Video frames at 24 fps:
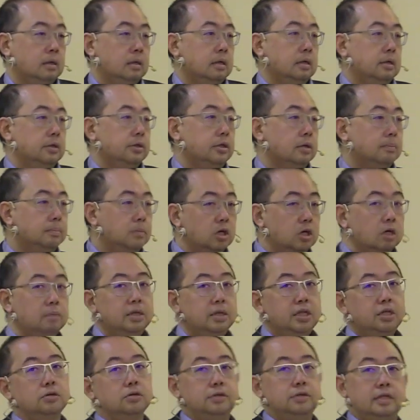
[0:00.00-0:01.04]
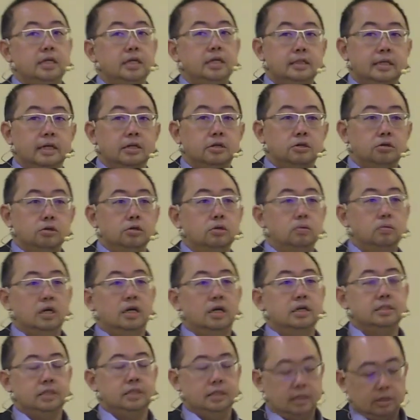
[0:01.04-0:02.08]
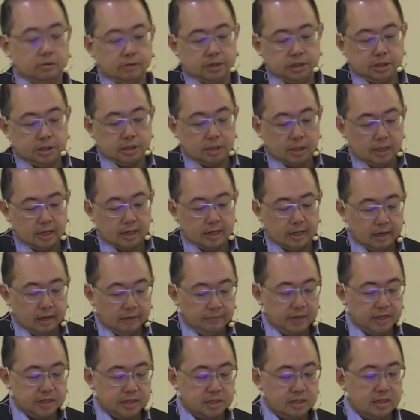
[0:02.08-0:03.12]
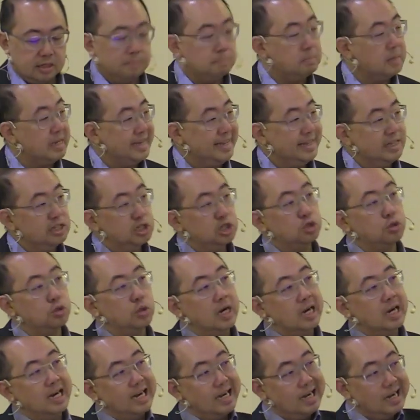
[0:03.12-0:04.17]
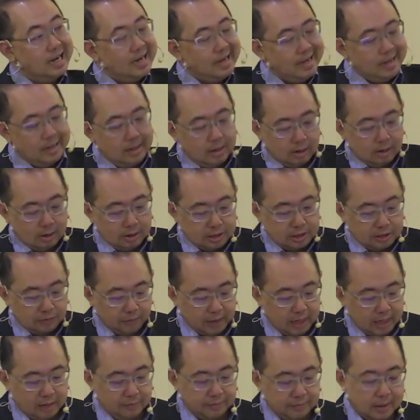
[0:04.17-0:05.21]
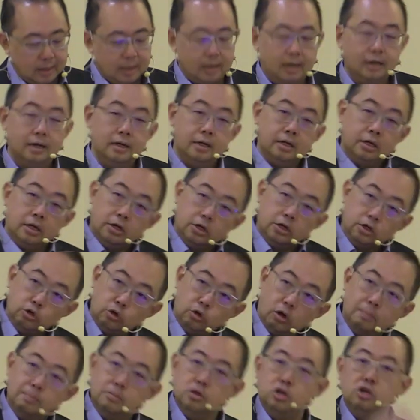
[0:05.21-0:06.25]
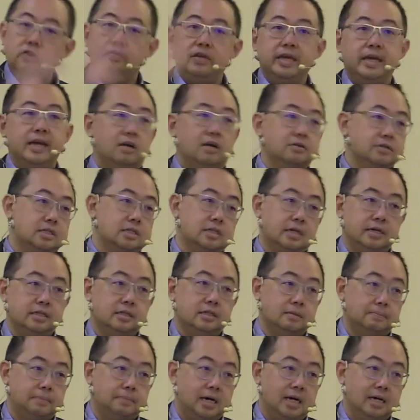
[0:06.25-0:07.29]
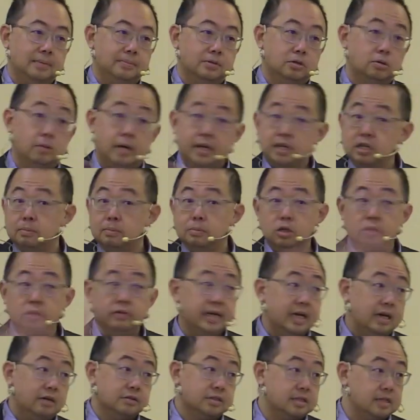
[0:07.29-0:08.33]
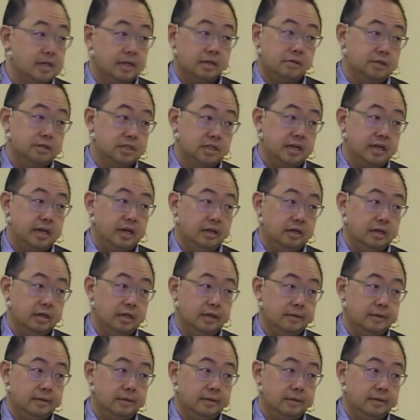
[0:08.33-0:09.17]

The moment you think that good works in the Christian life is the means to earning God's favor, you are moving outside the Bible and you're moving outside Christianity.